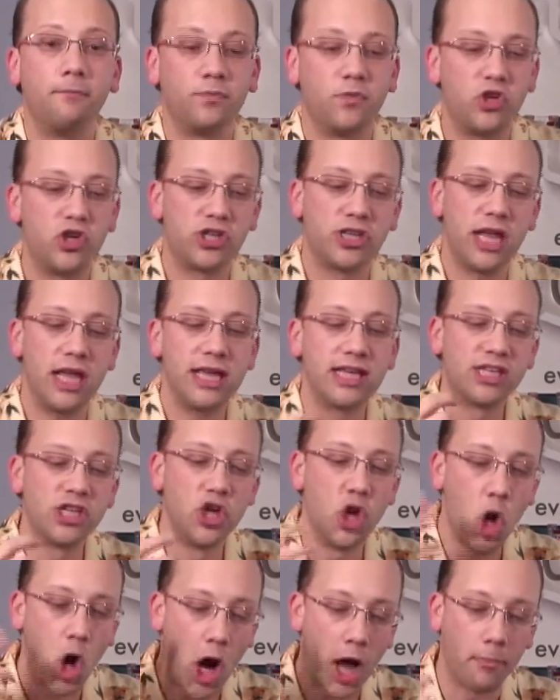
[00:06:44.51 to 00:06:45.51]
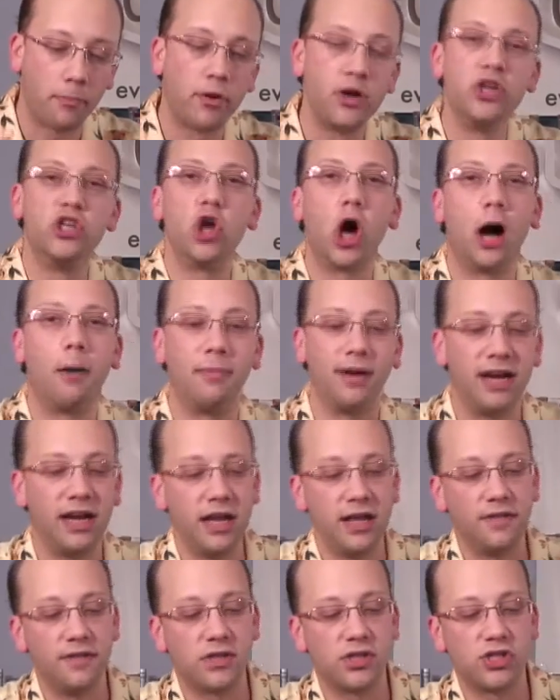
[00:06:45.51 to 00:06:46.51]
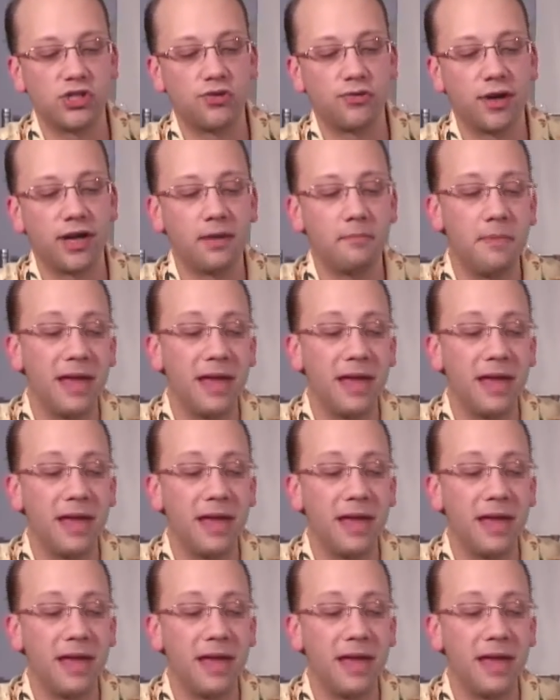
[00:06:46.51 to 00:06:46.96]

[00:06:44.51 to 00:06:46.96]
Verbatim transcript: just is not predominant in this drink.